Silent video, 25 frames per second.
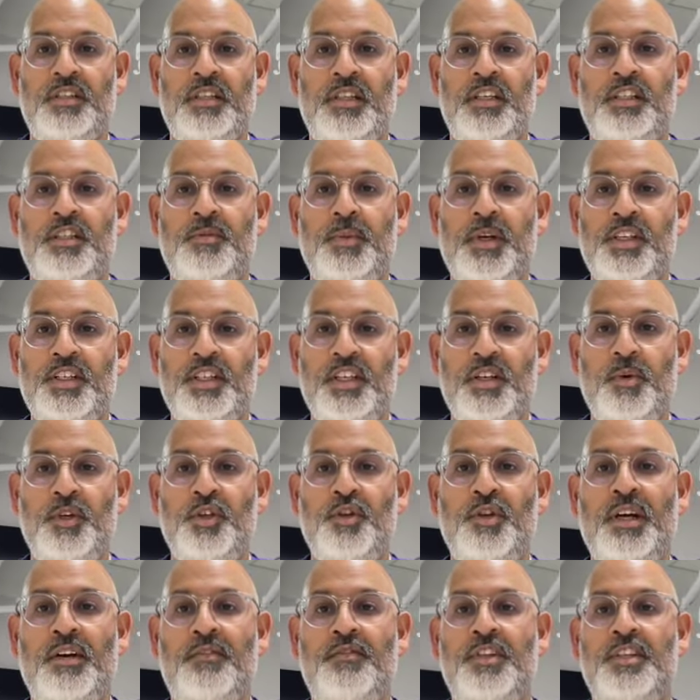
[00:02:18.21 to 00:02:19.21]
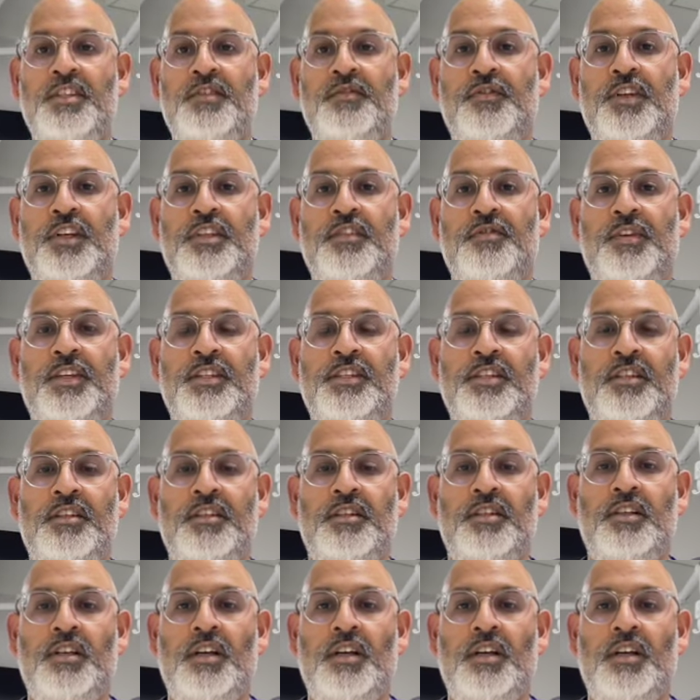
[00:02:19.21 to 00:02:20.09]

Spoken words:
and especially when you have these first fitted.